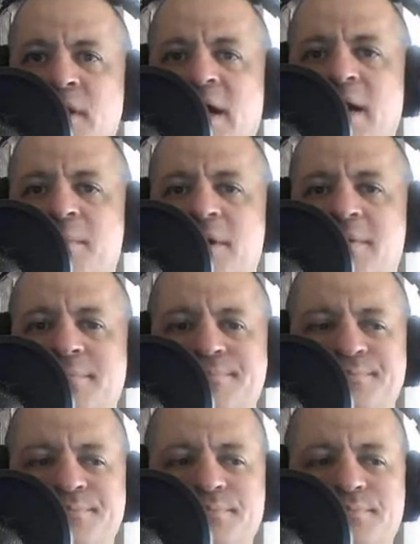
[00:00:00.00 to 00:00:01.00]
I mean,
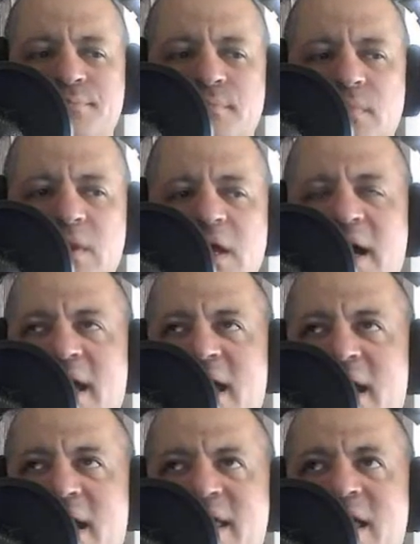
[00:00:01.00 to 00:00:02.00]

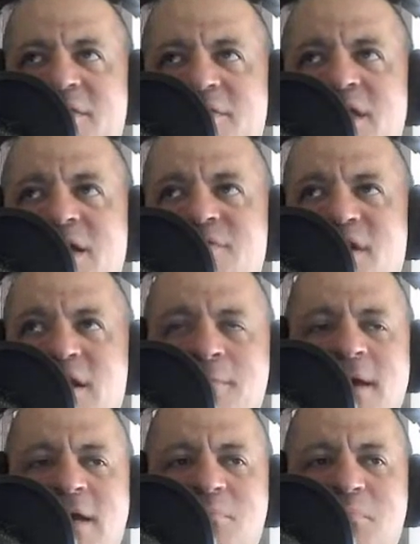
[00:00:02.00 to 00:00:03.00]
I can't think of an
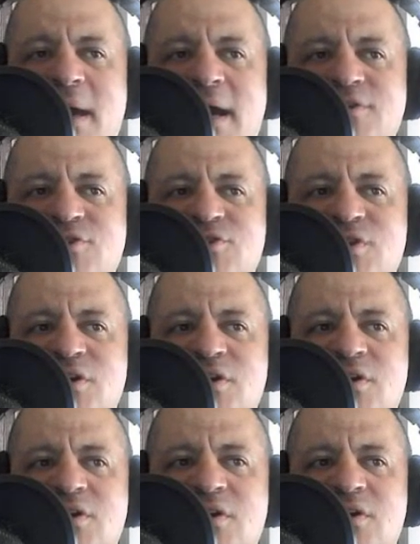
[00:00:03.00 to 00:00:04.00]
Impact match
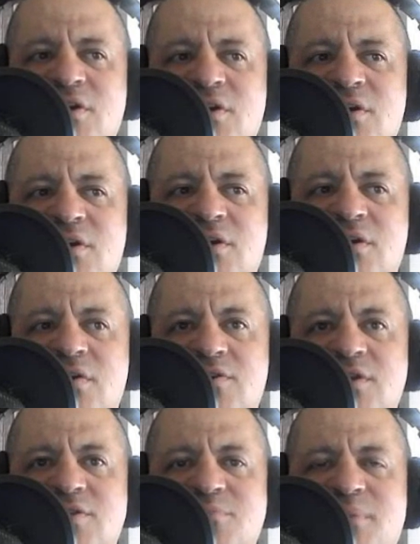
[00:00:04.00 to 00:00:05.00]

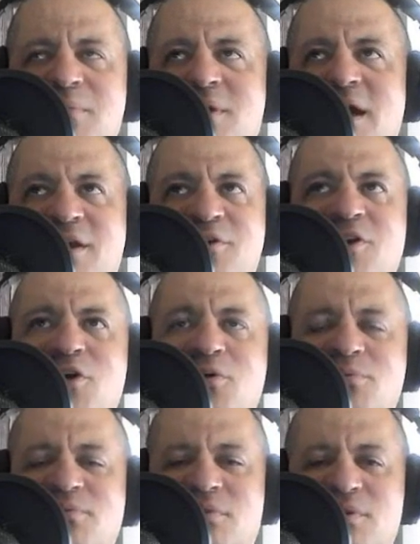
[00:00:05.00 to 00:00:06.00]
since maybe, I don't
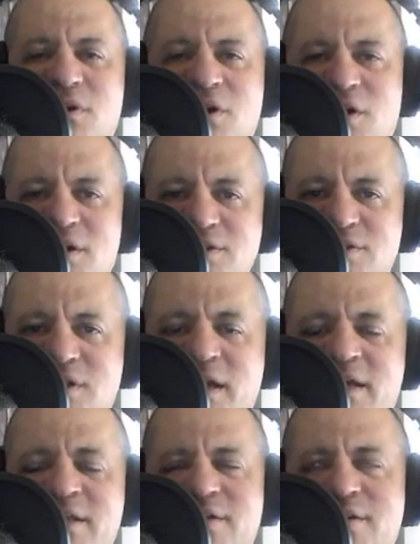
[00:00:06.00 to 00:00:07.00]
know, honestly,
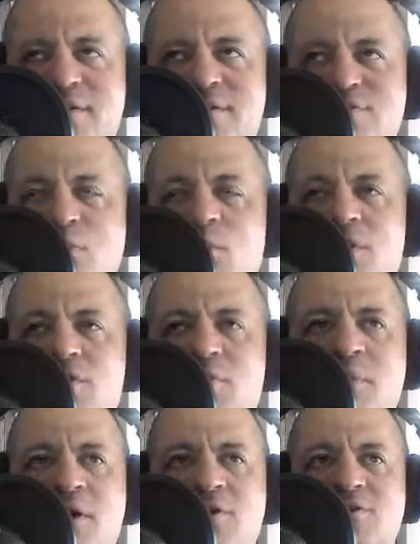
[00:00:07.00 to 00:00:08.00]
it's a weird
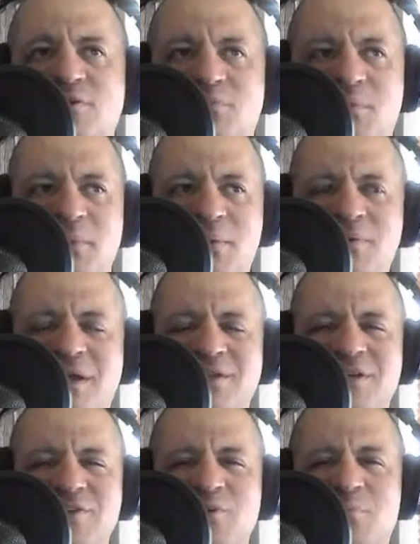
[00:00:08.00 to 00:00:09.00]
comparison, but maybe like
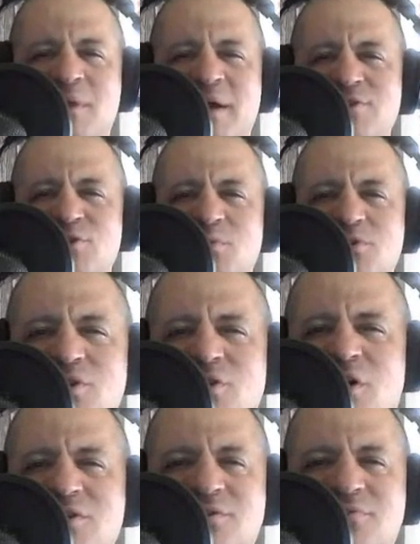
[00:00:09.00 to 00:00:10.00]
Tessa Blanchard
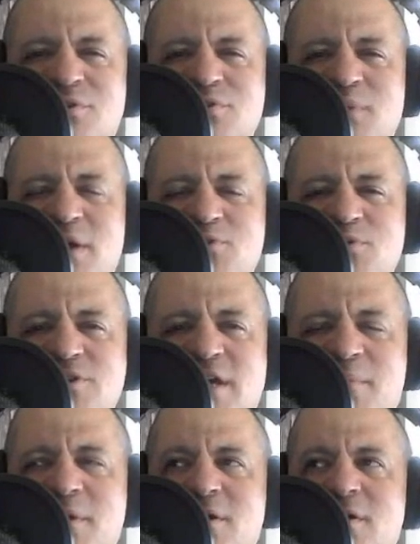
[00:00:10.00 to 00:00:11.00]
lost the first match with
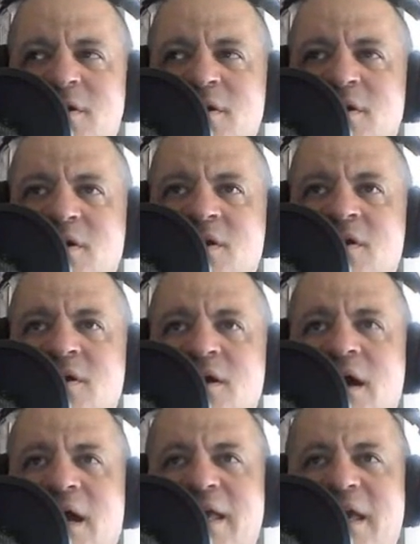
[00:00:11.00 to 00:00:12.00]
Sammy.
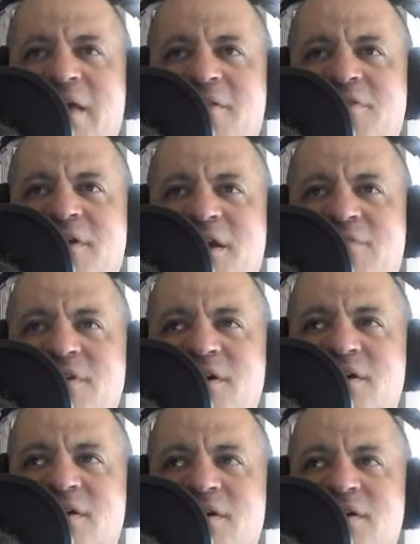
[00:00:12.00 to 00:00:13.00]
I can't think of
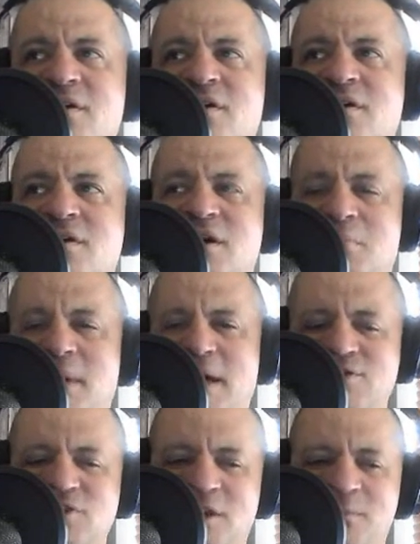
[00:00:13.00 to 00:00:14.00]
a
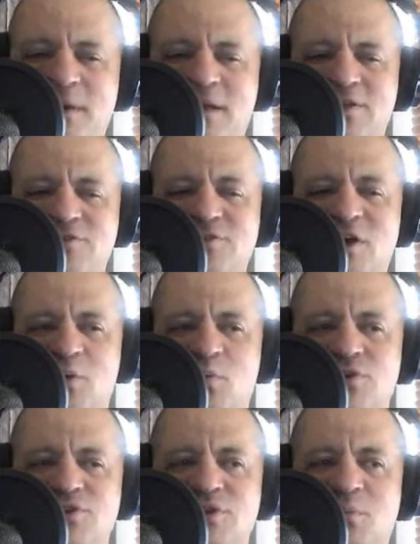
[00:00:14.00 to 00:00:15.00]
match that Impact has done
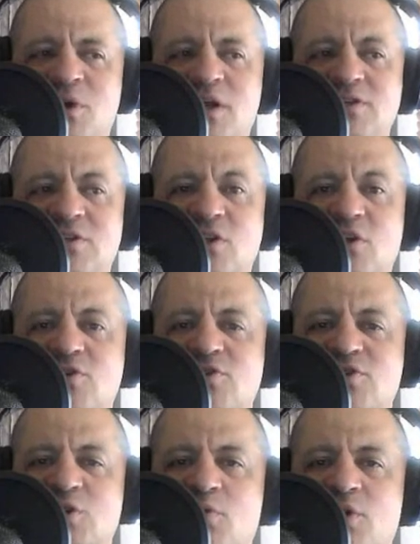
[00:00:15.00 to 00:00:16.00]
where someone has looked
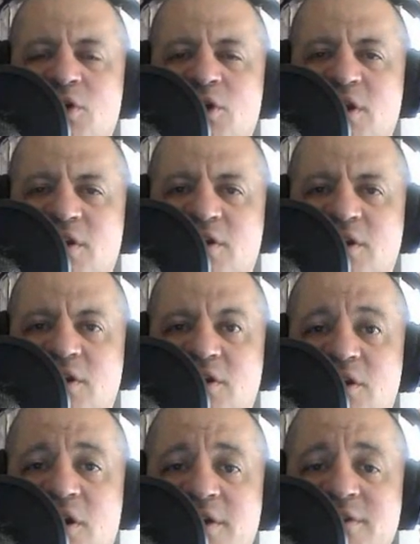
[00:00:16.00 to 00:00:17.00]
so good in a
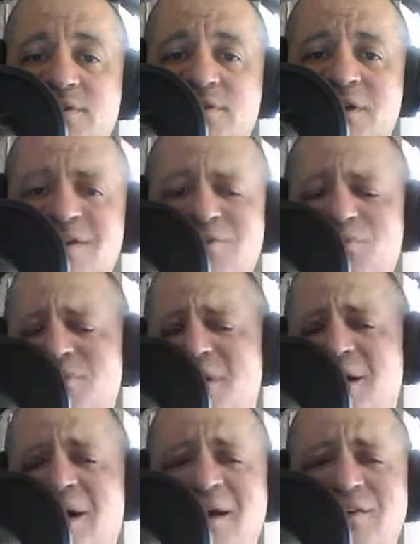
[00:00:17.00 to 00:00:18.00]
loss. And this was
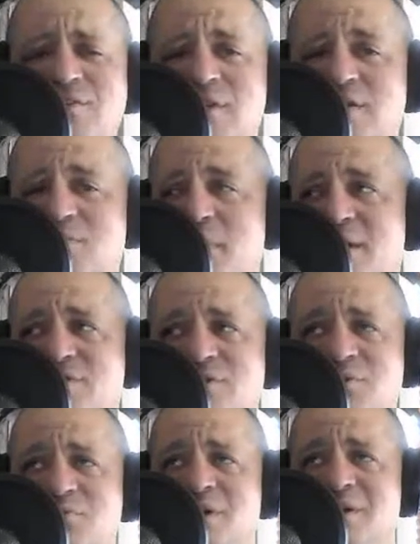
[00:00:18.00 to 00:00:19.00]
not a high-stakes match.
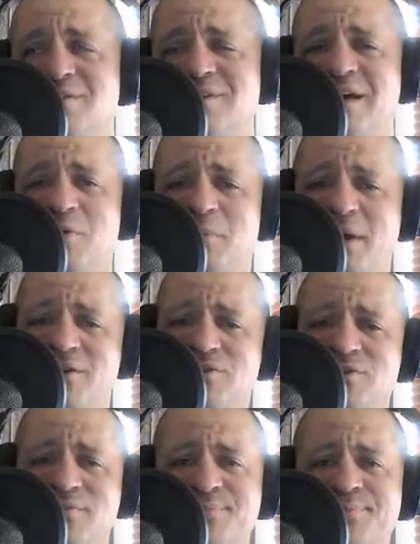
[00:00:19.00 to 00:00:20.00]
This was not a title
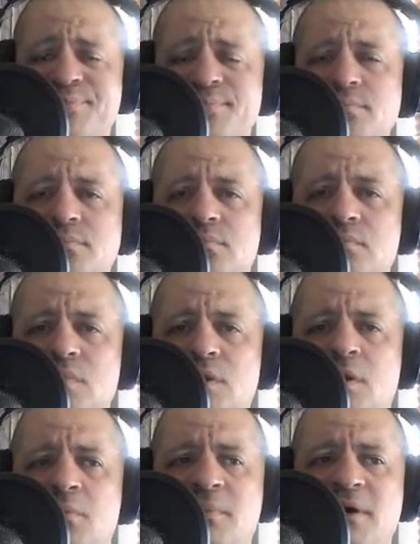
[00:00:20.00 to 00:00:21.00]
match.
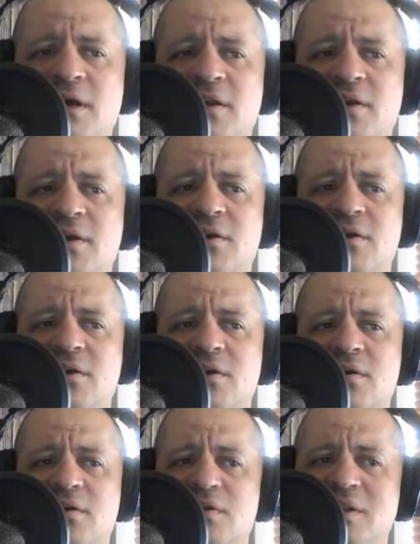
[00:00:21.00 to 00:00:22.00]
But
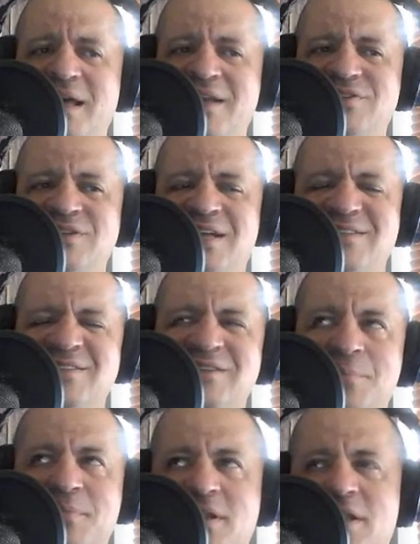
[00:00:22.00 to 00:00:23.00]
that is not
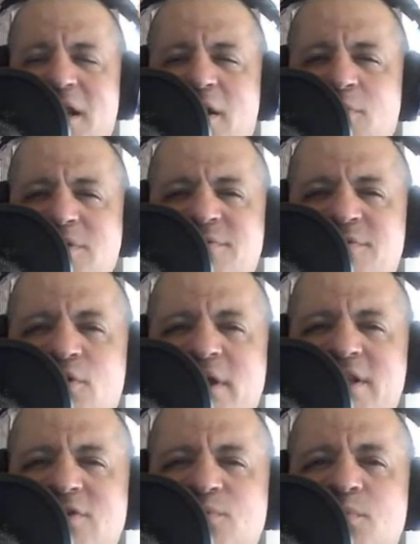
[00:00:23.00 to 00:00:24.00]
something that I always feel
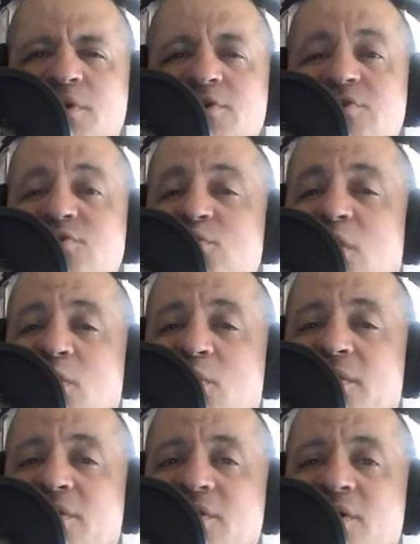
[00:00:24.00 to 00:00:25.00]
like they're really strong
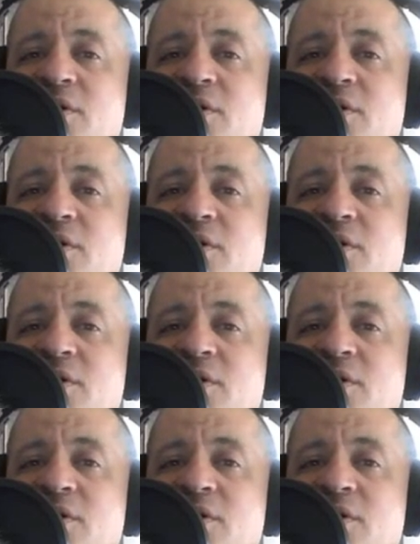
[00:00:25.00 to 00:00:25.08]
with.